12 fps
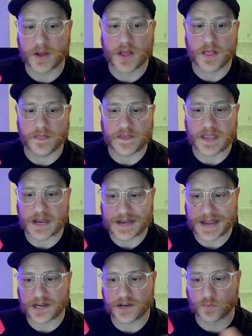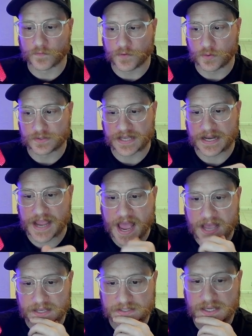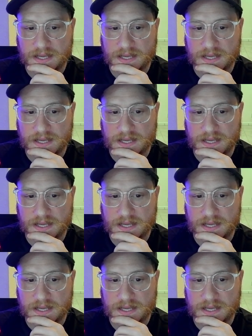the negative reviews that he has.